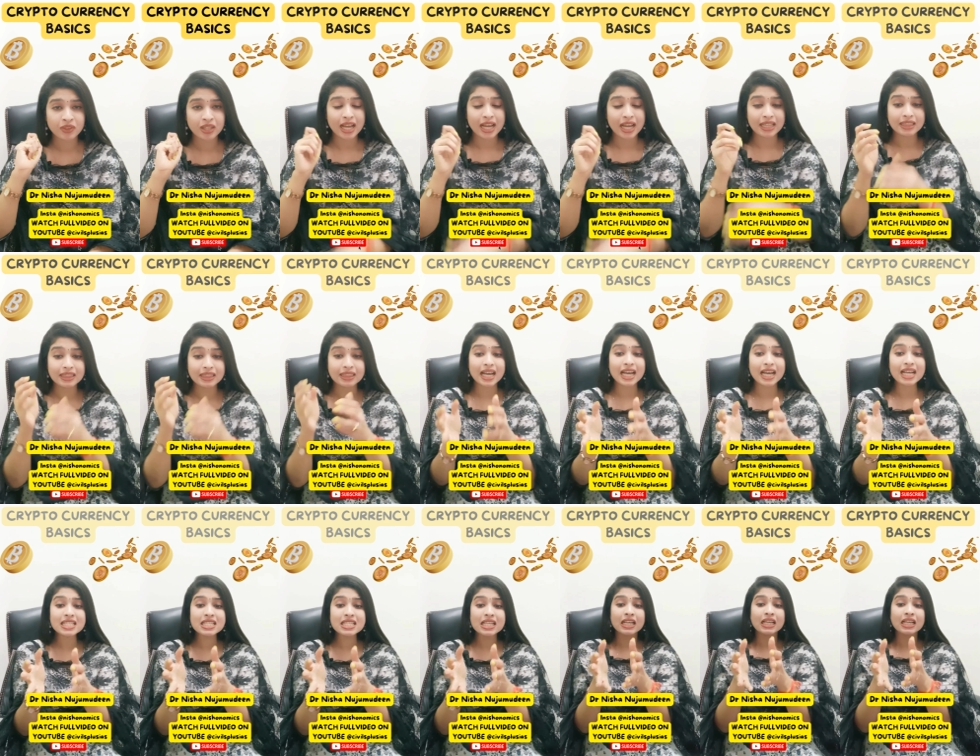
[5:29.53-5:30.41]
And
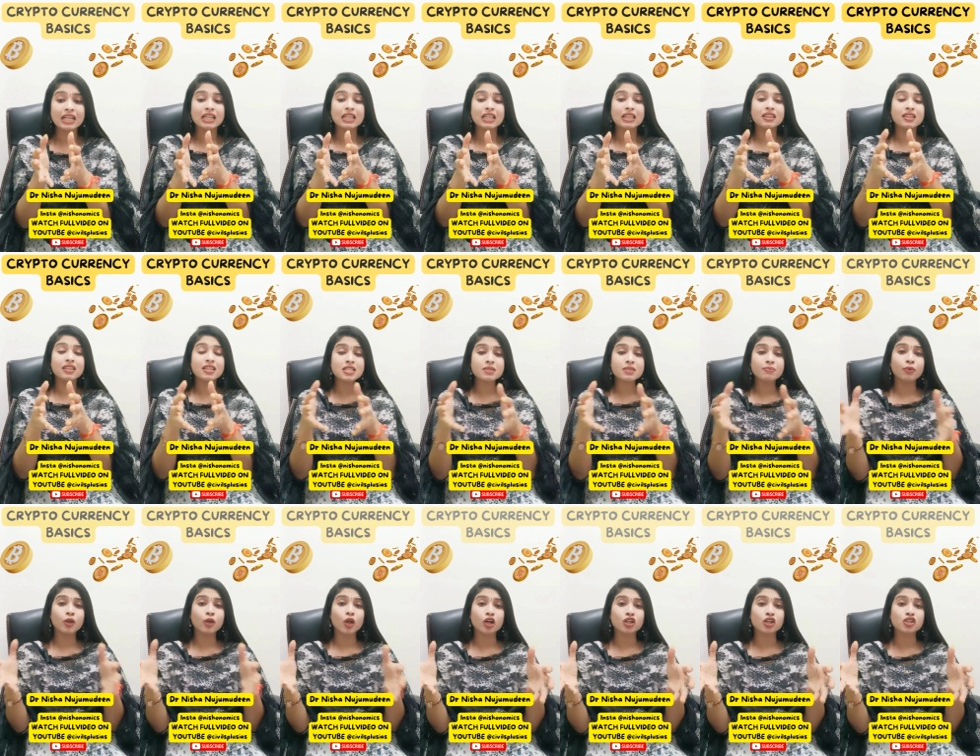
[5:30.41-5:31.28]
thus, this
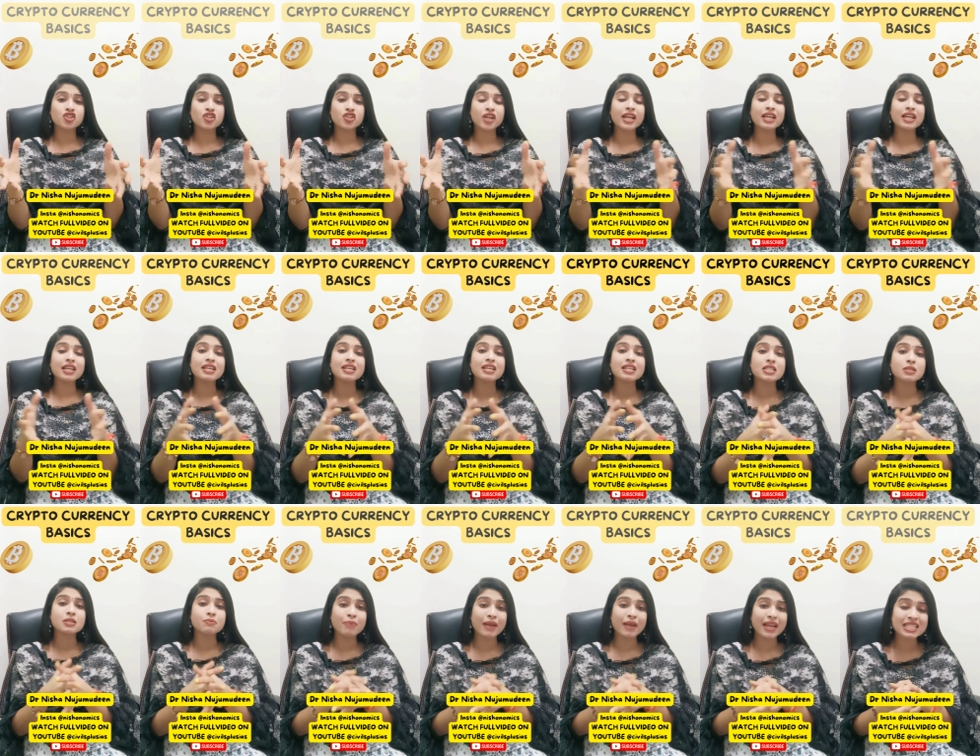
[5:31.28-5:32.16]
blockchain
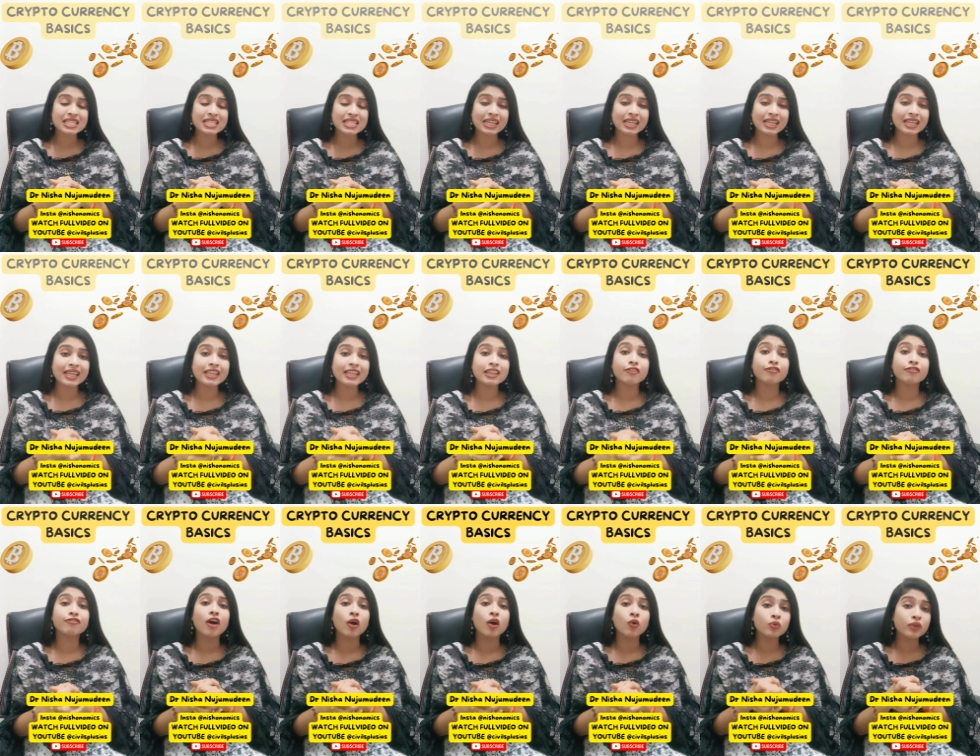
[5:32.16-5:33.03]
is basically the
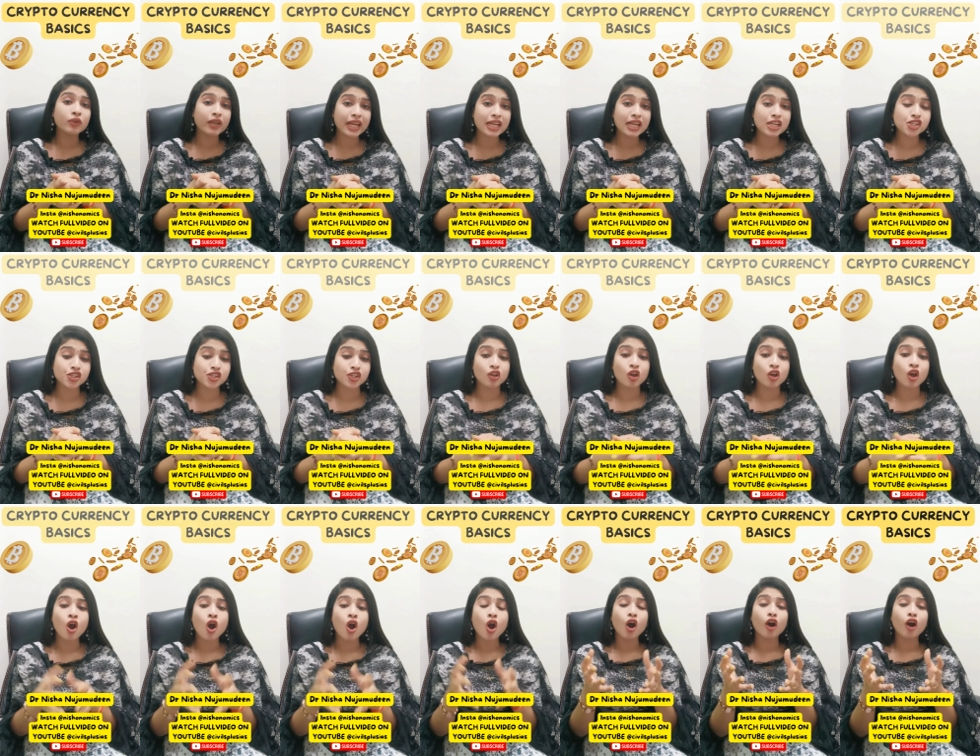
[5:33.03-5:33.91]
foundation
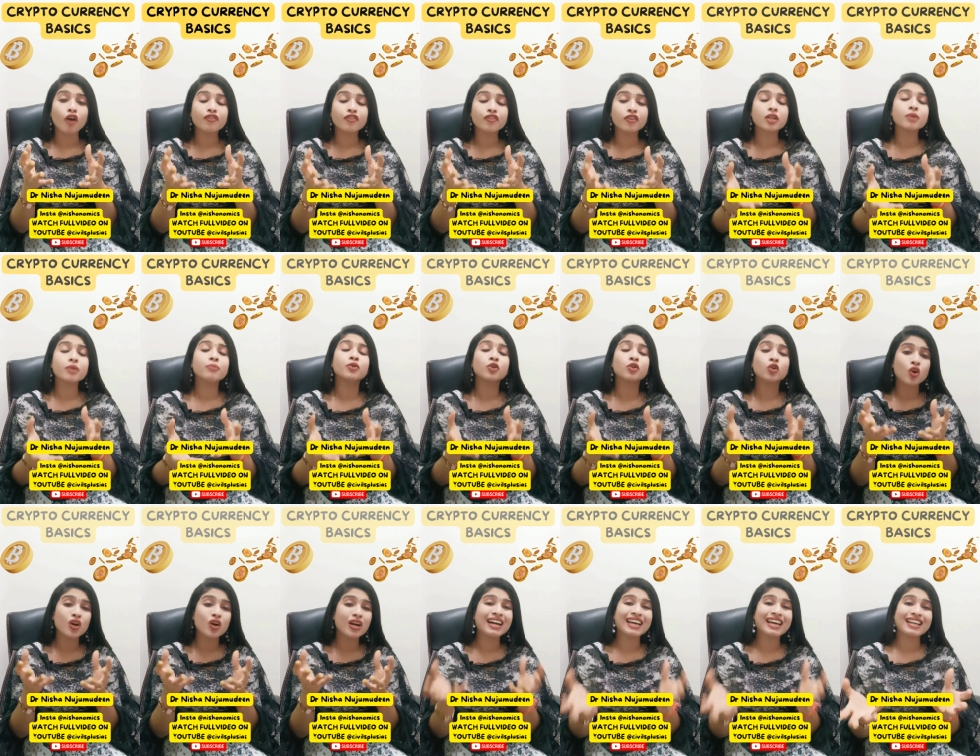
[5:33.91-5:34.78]
of
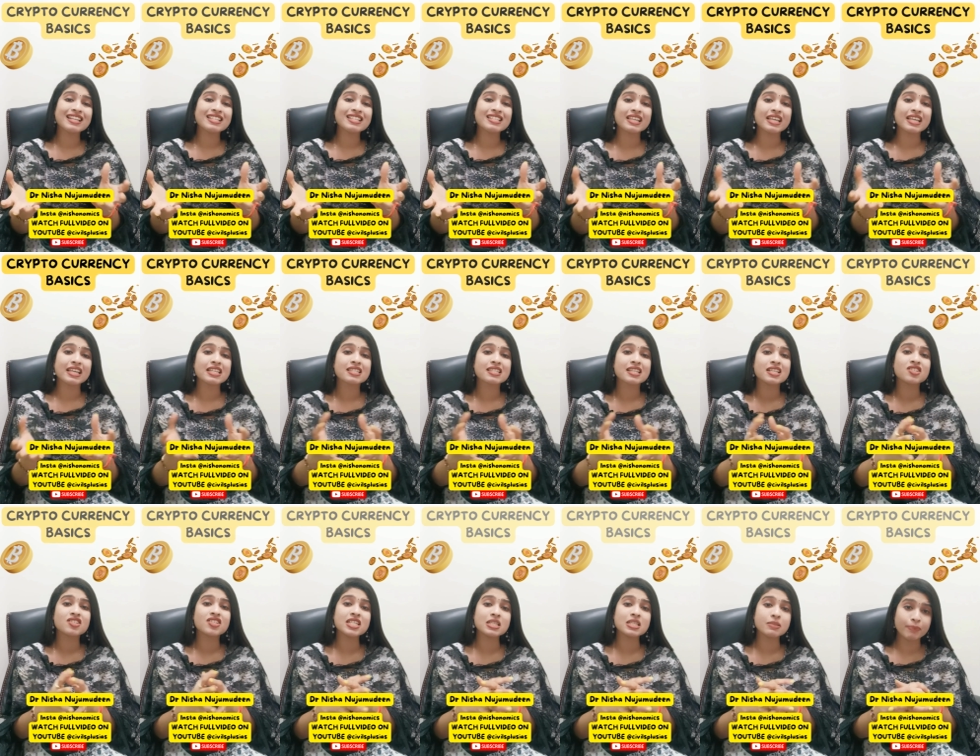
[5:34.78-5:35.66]
cryptocurrency
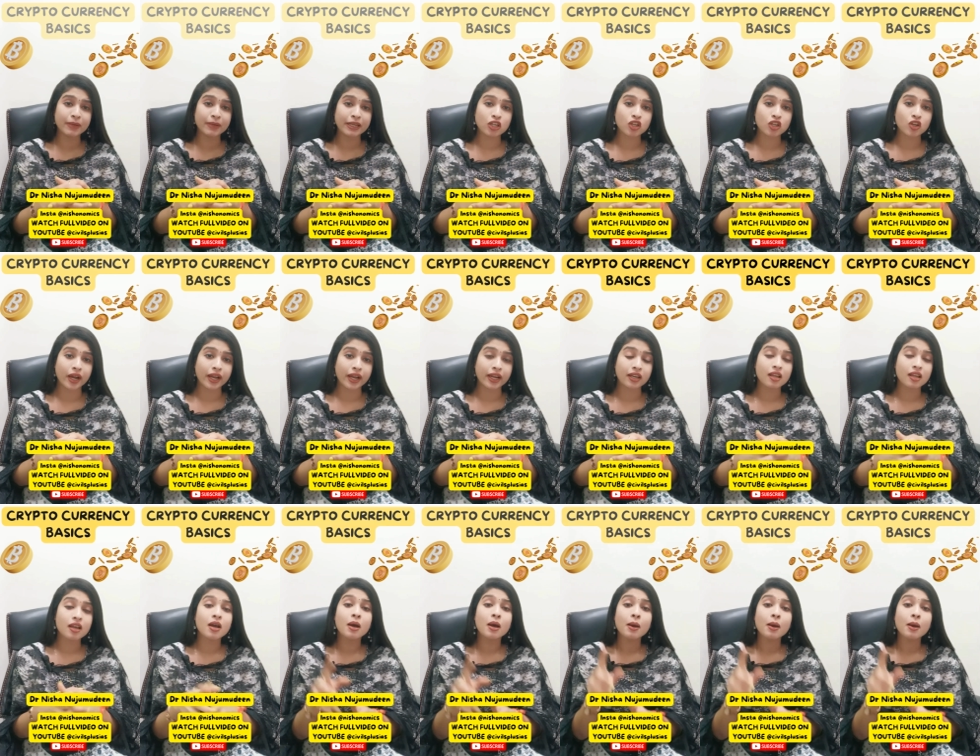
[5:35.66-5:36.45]
such as Bitcoin.